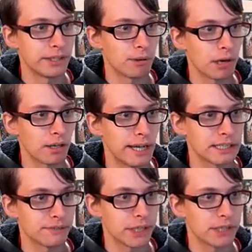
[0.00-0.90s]
into our
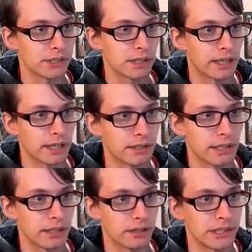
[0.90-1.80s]
classification, I get
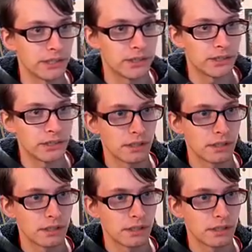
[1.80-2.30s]
at the least.